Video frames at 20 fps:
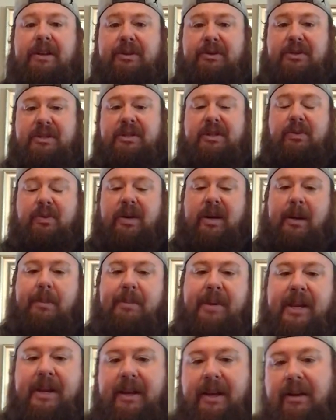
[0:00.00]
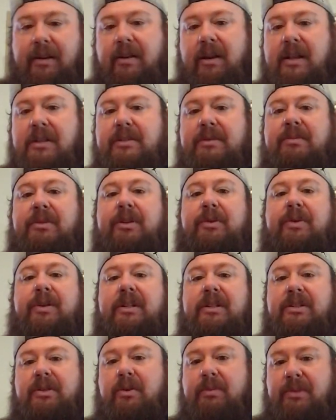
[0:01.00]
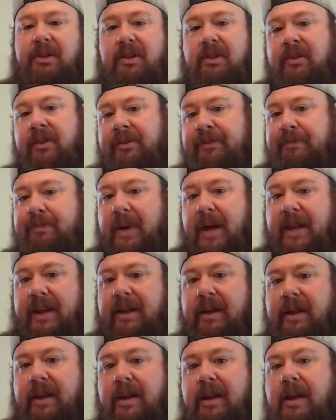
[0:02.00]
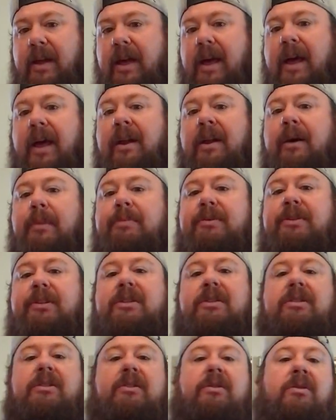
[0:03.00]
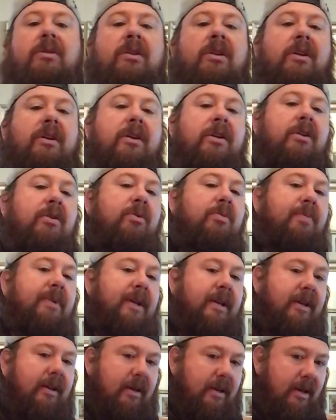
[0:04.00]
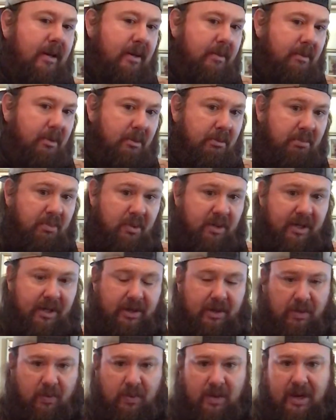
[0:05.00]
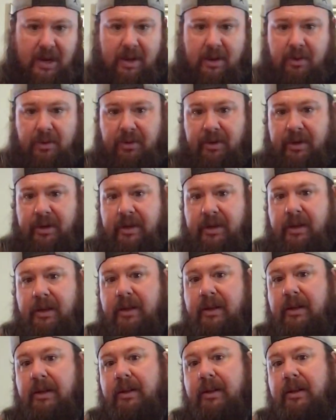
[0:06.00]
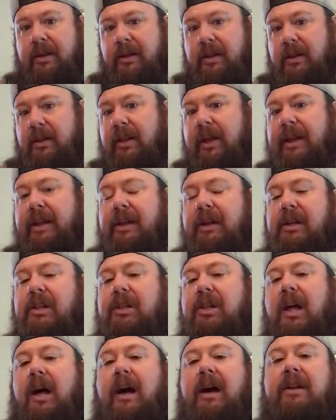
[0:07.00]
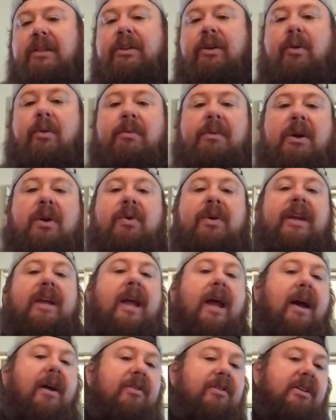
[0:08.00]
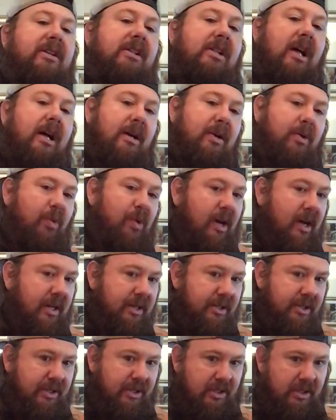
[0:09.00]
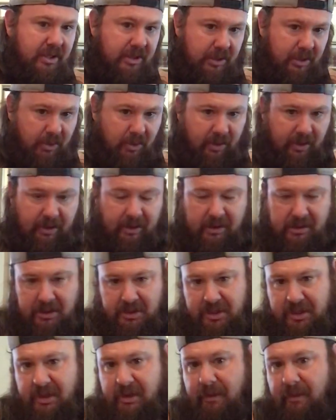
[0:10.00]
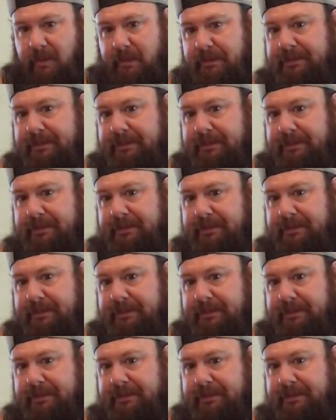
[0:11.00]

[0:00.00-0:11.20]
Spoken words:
you'll see what I mean here as I'm doing it. So I'm going to lift my head up just a little bit, and I'm going to bring it around like a clock, though I'm going counterclockwise to start here. So